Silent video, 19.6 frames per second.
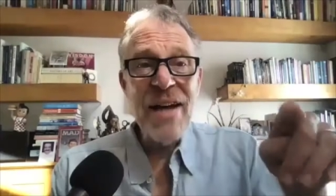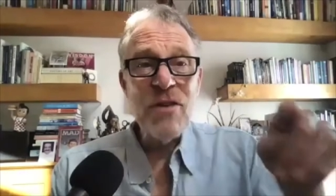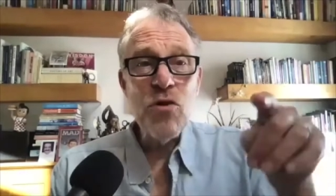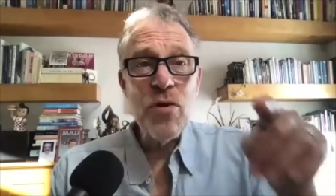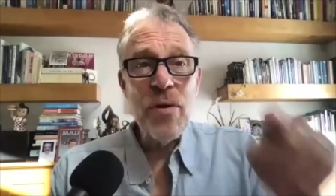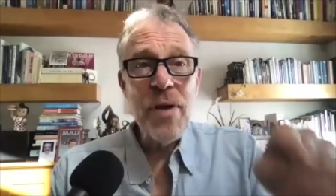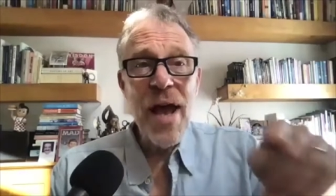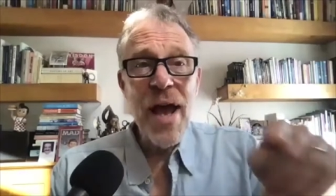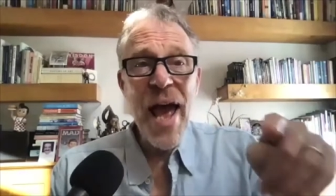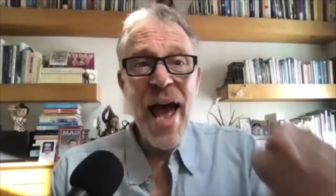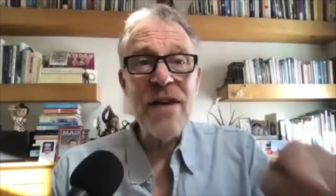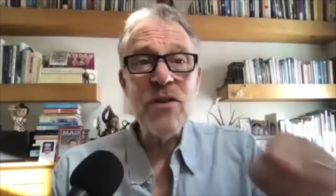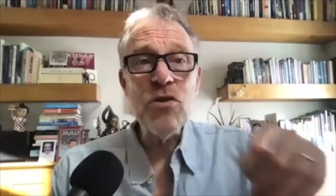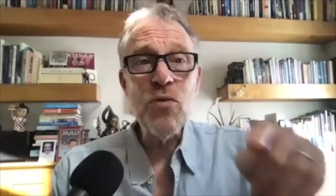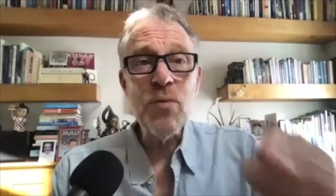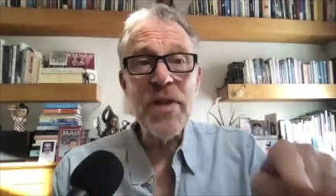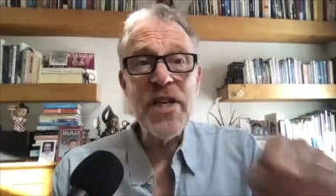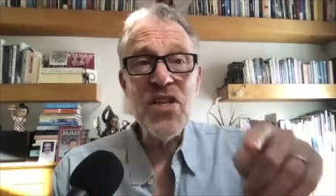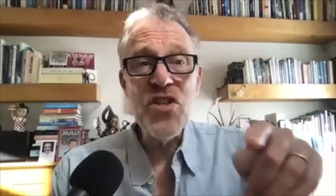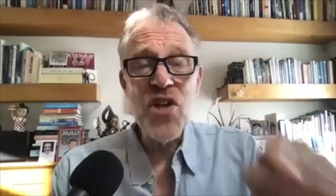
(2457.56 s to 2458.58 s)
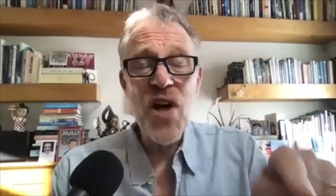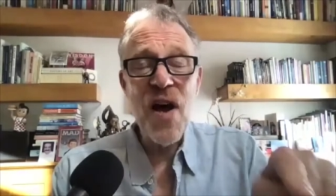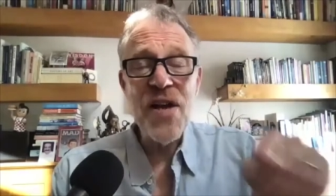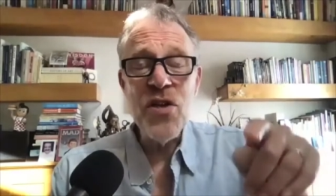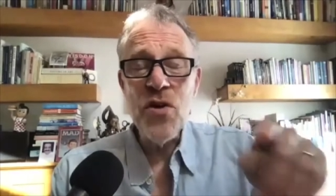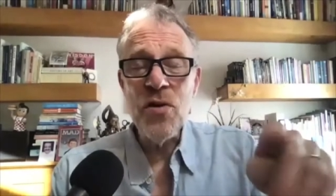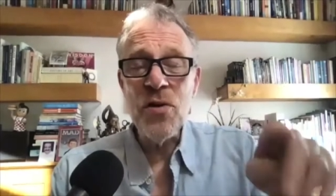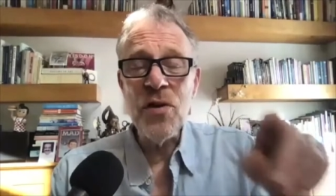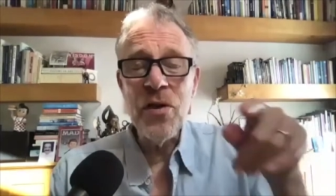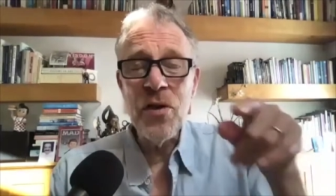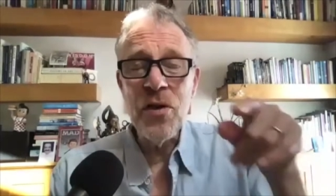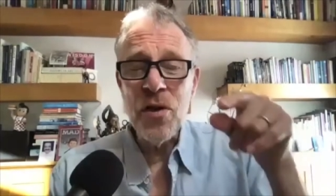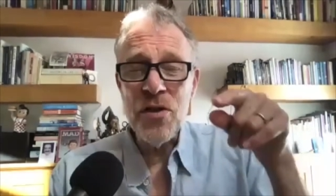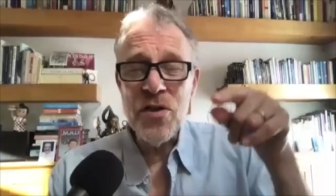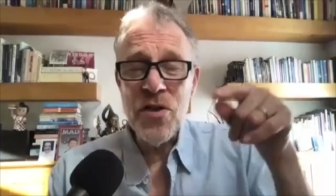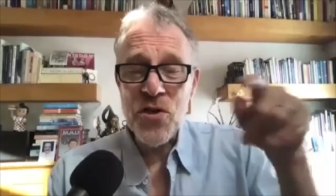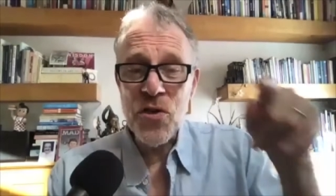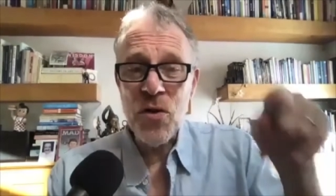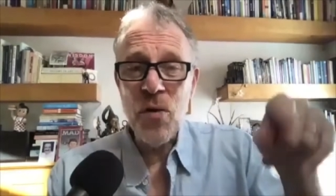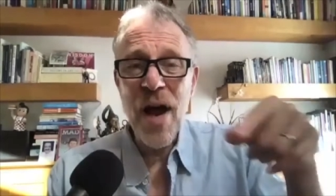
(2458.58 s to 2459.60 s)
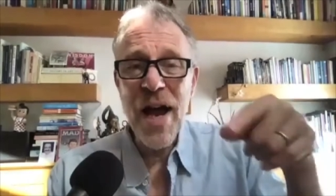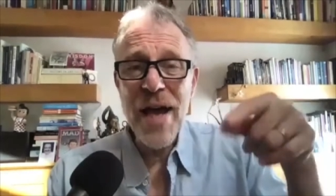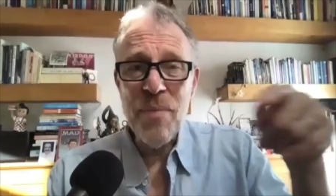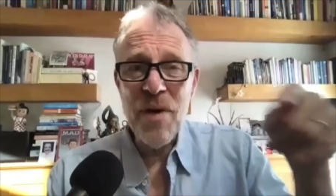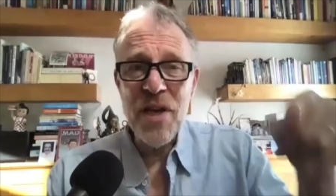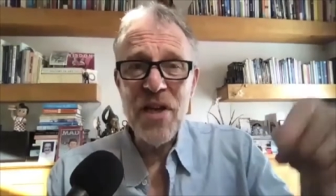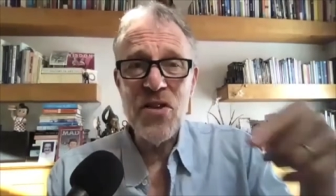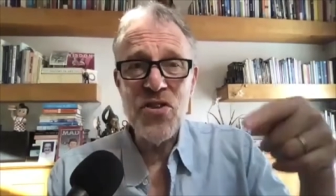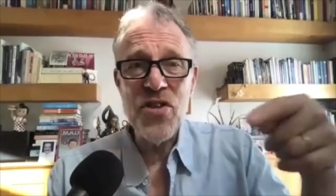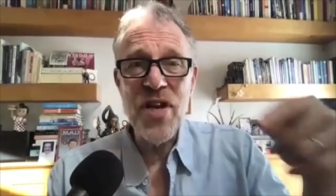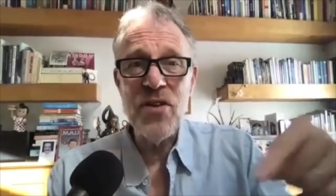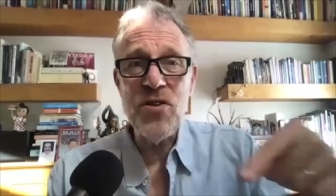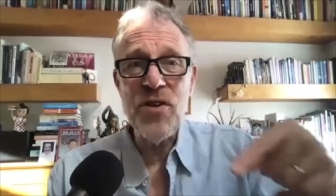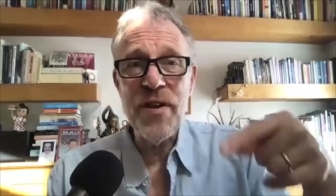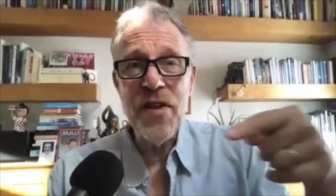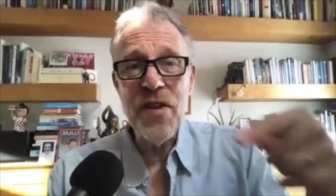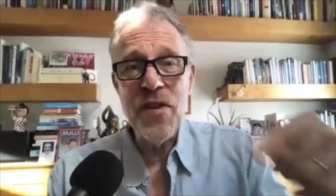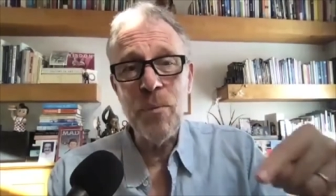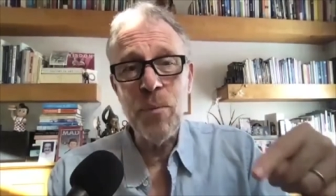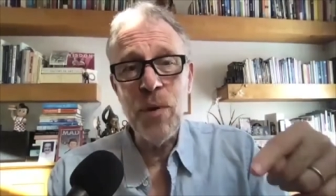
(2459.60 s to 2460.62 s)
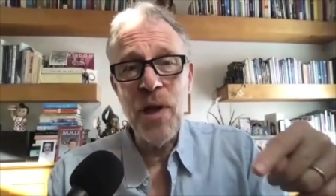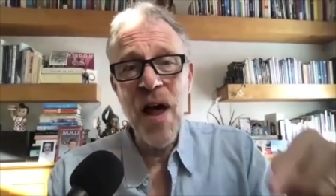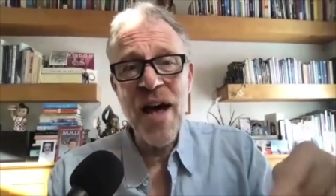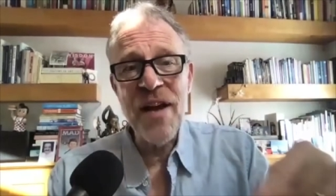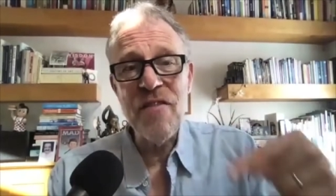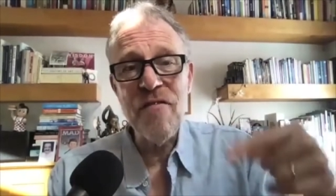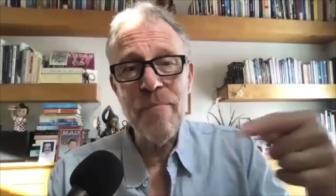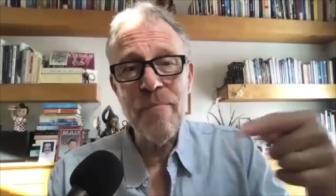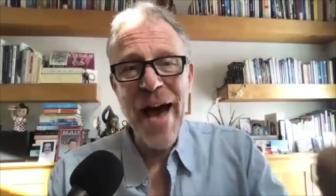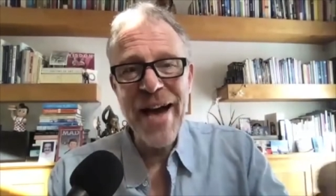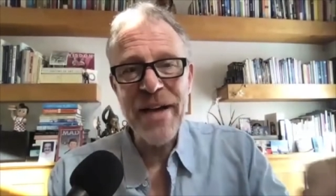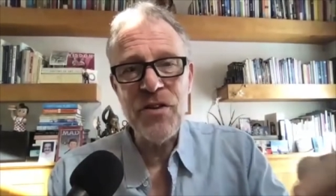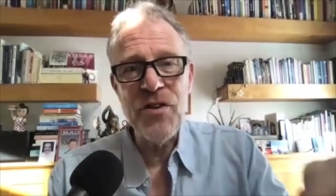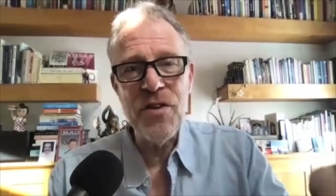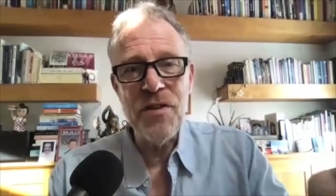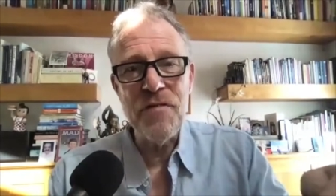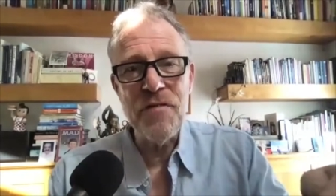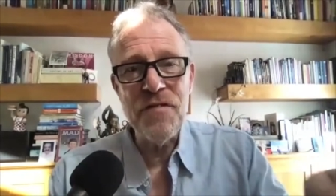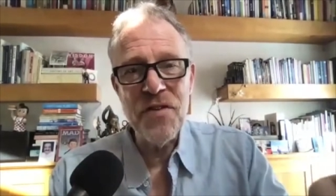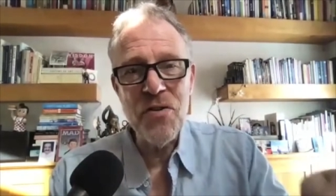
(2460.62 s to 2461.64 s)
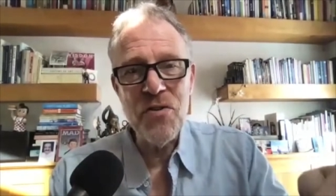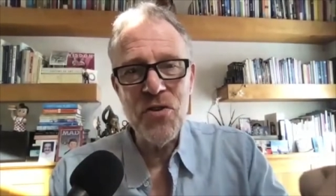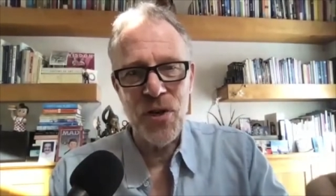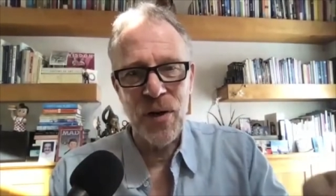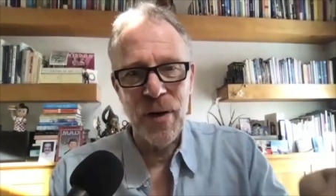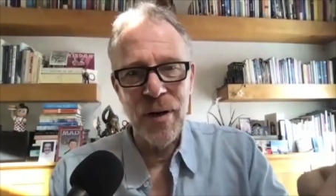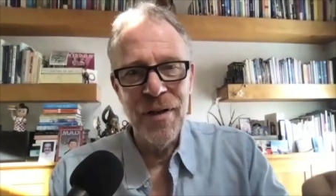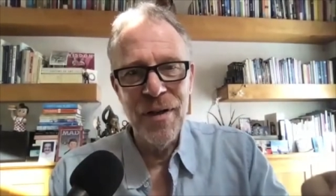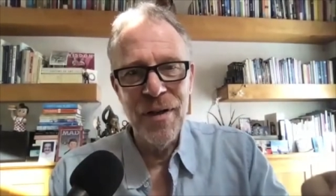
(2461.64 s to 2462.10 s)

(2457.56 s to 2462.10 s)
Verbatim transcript: actually, actually, john you're you're describing essentially the plot of back to the future